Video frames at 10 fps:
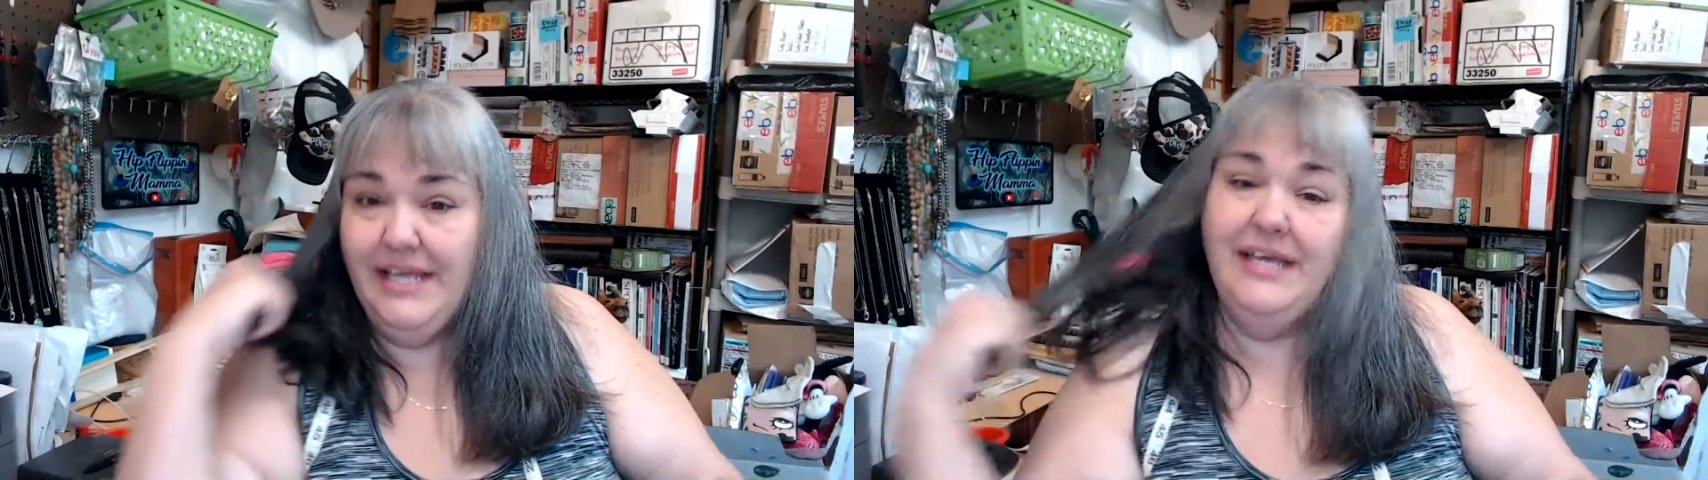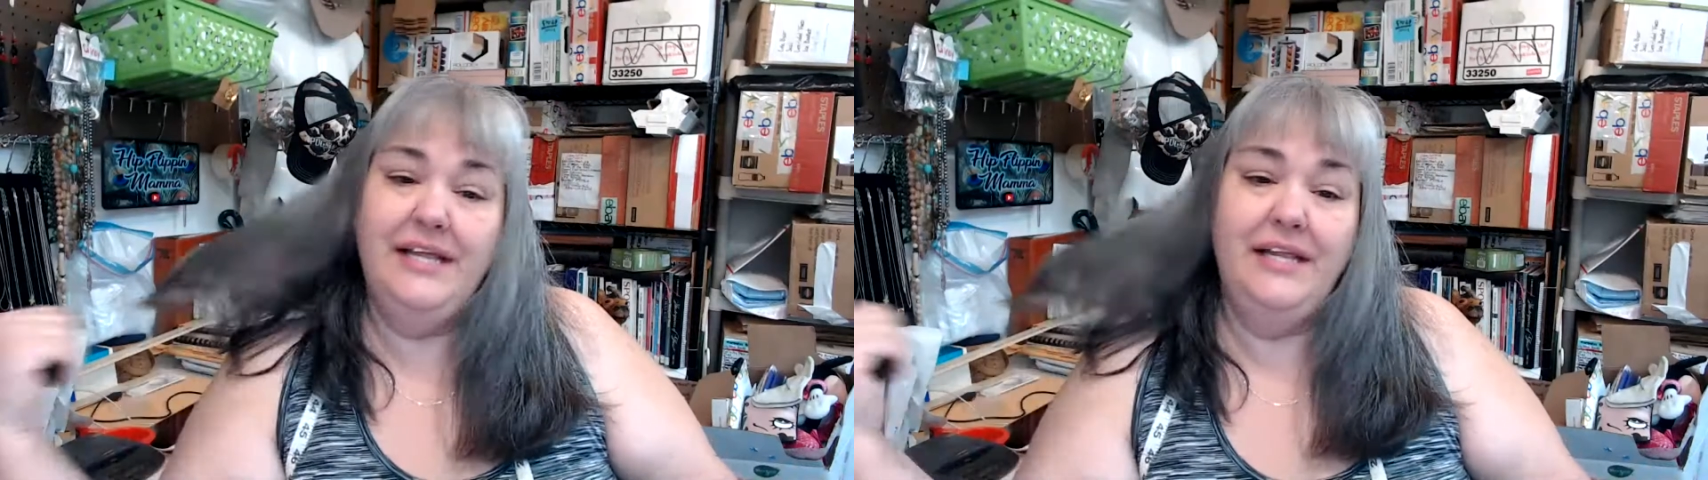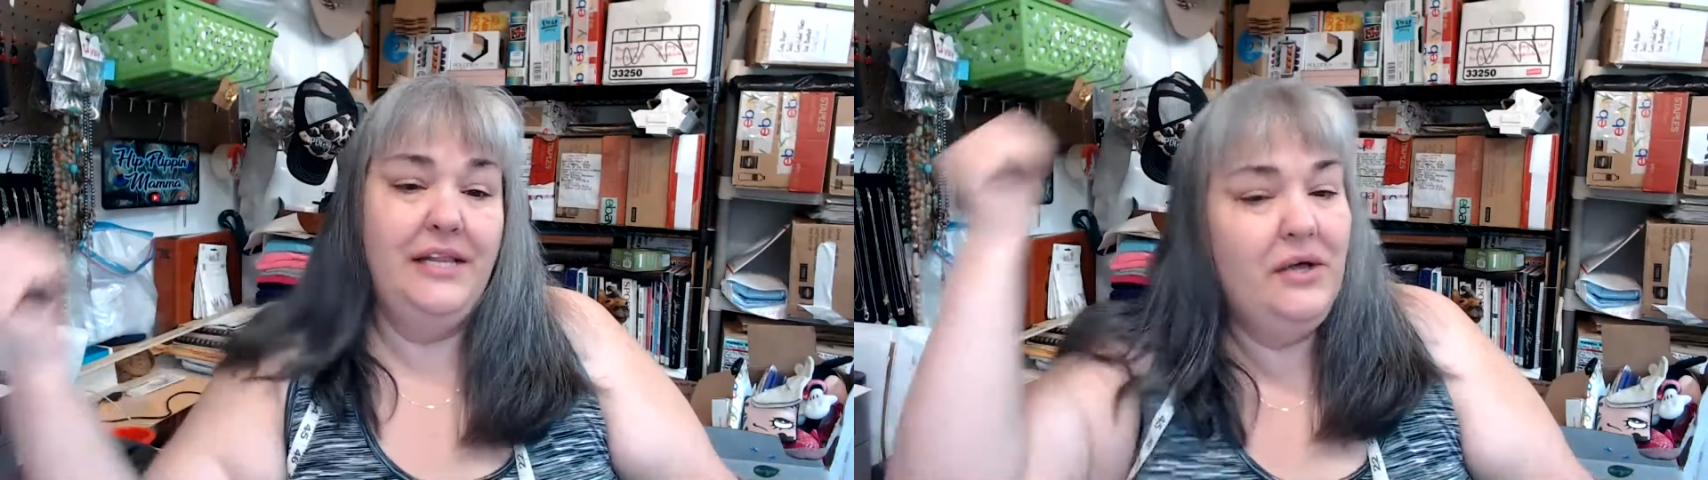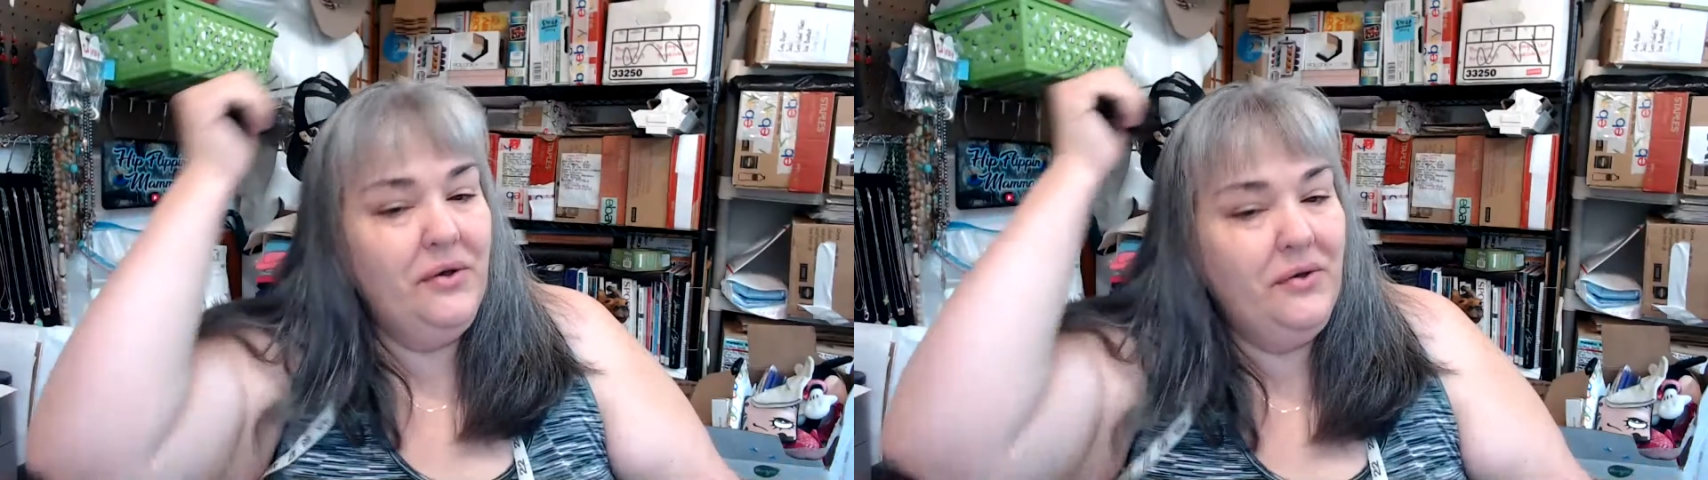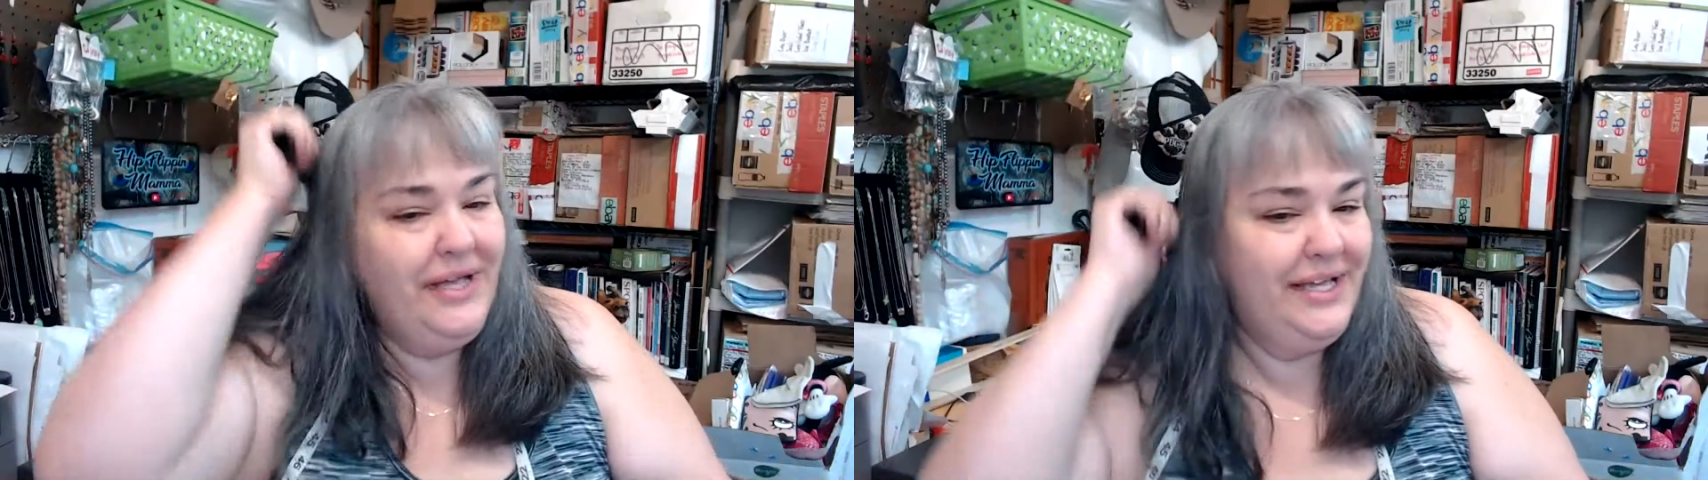
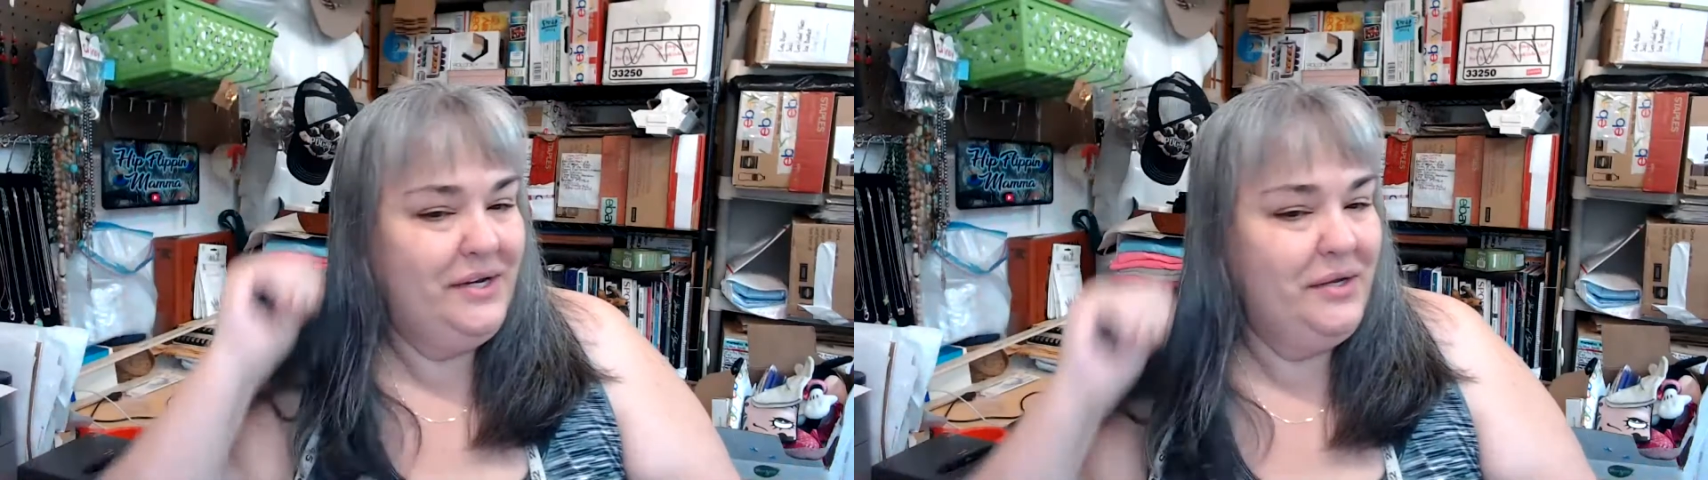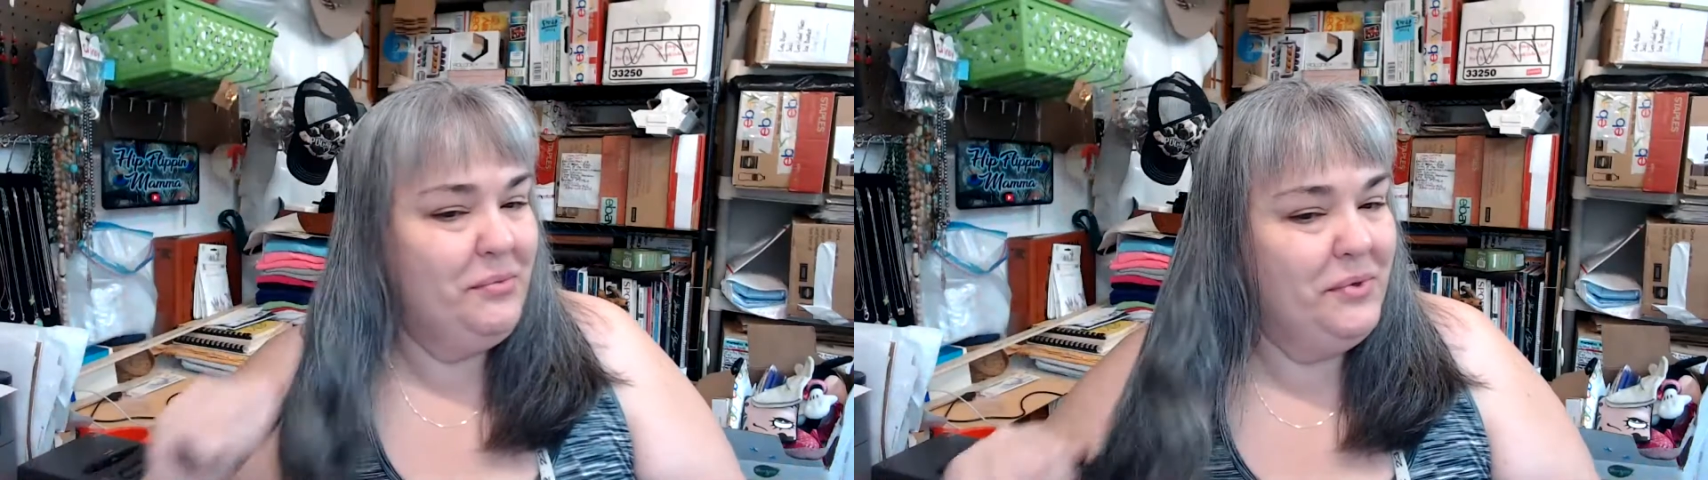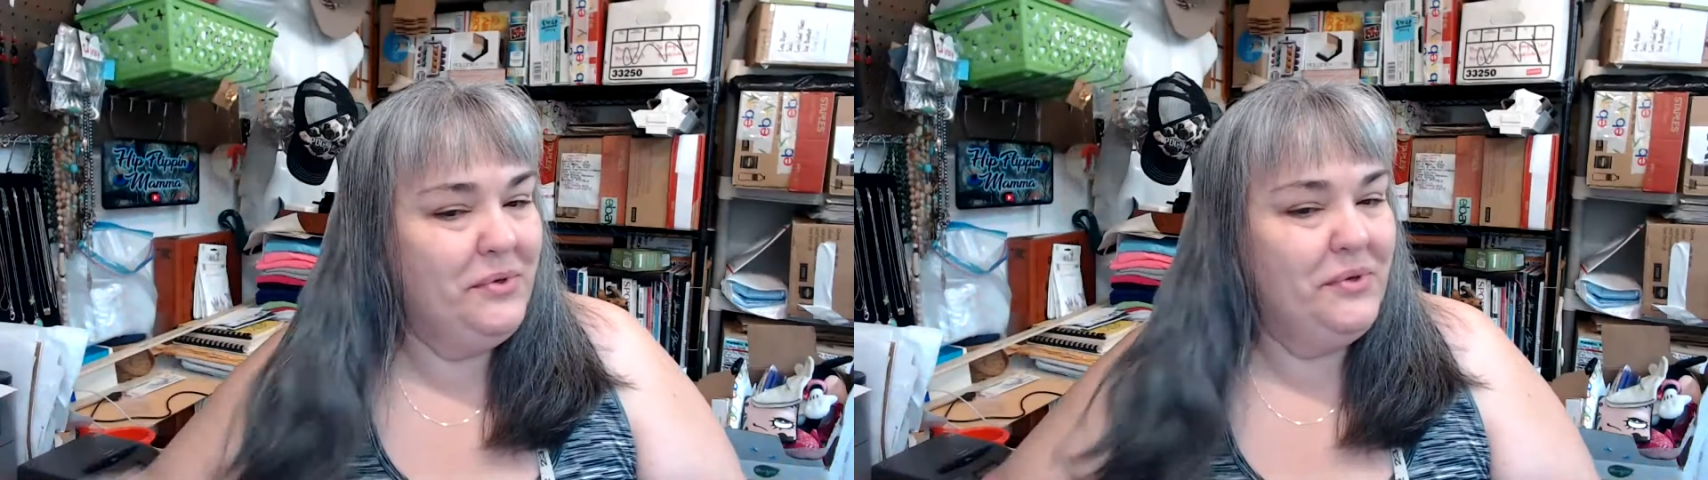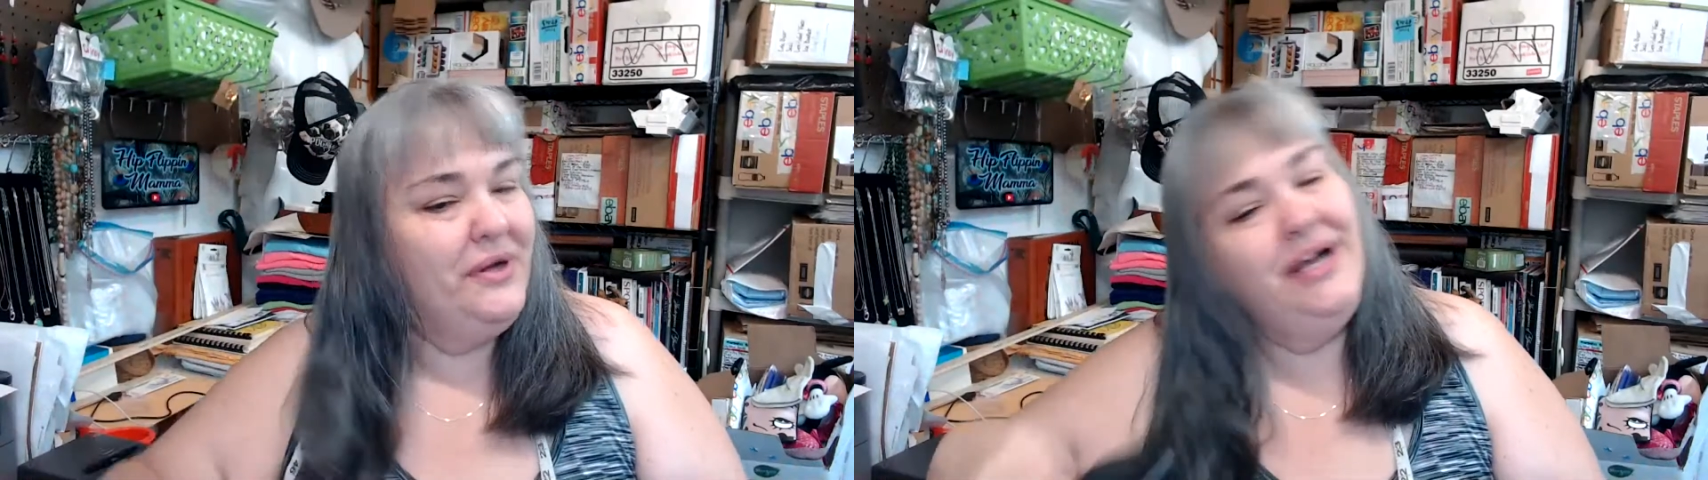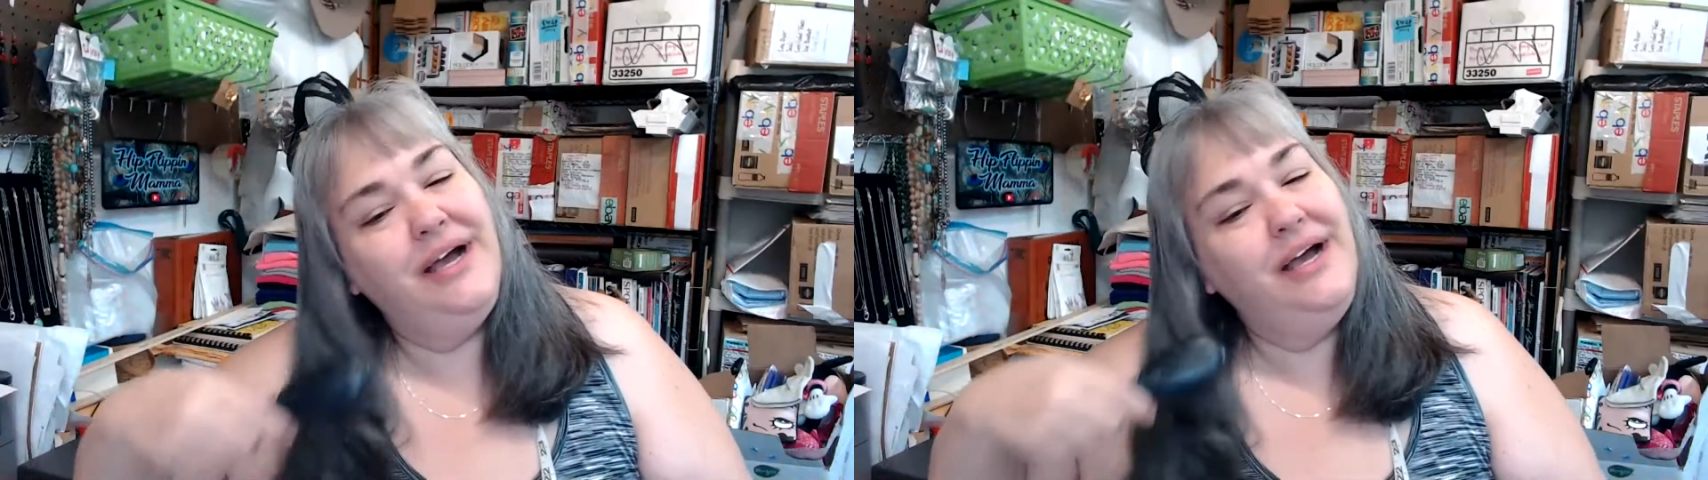Hello,
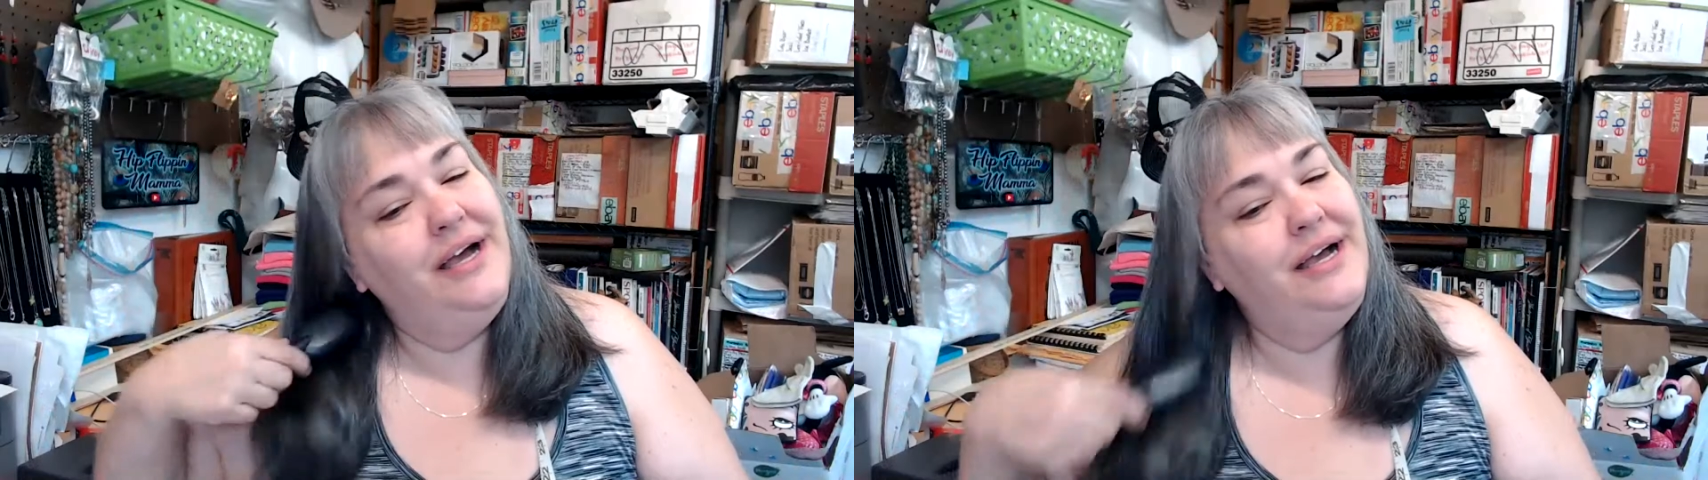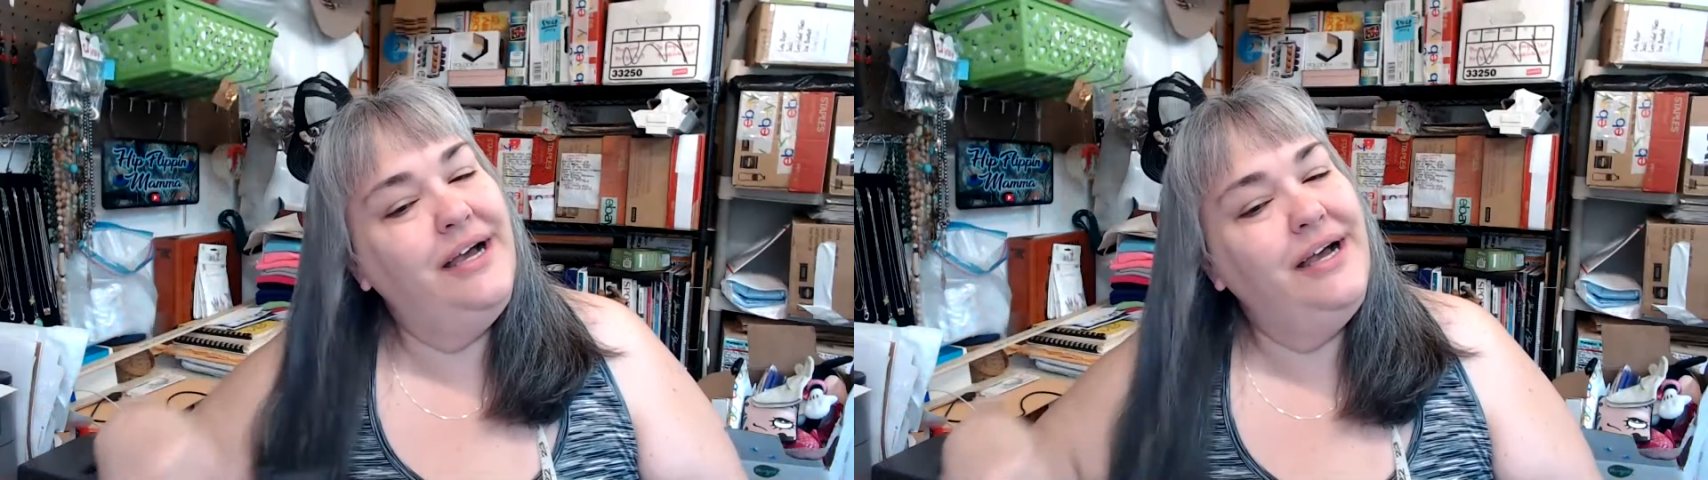Anamora.